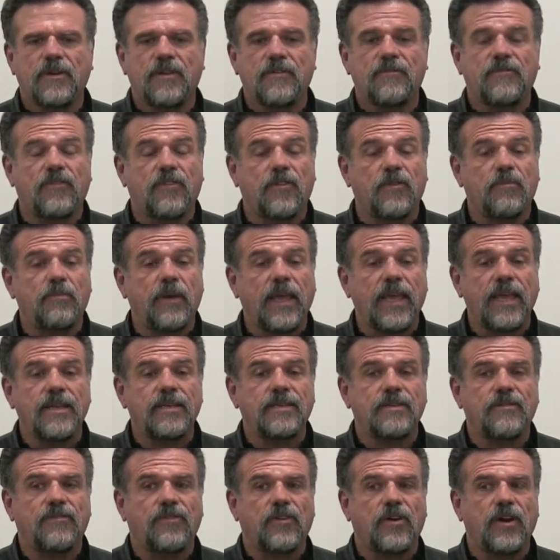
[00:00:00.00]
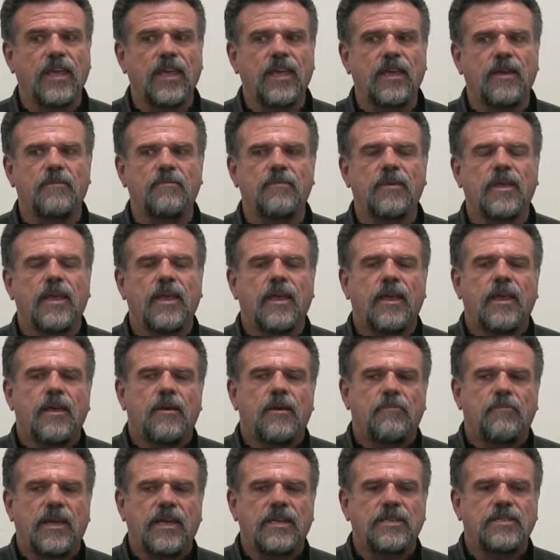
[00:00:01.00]
But for paint, for him,
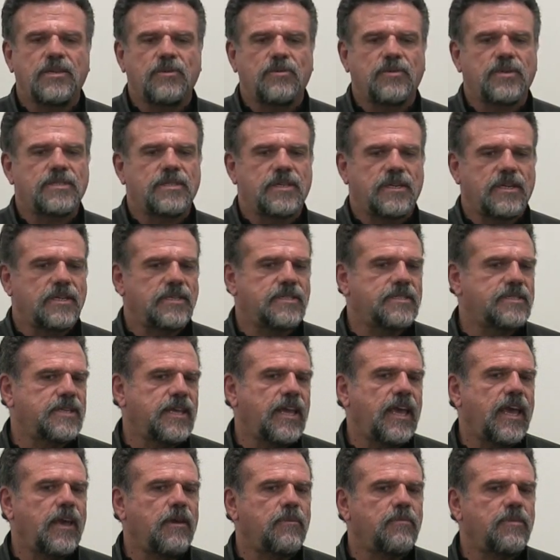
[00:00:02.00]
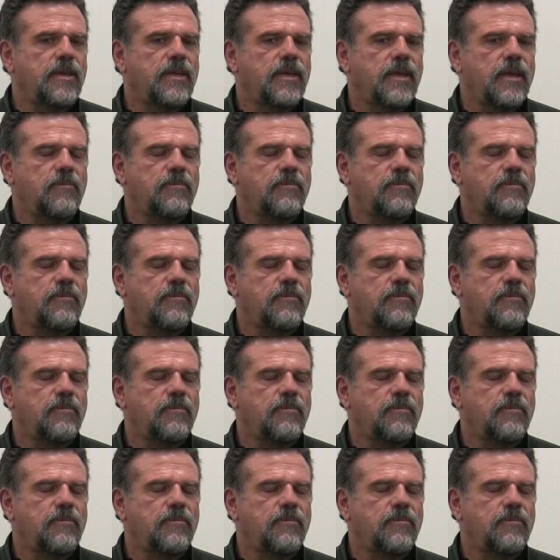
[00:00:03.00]
painting was an escape.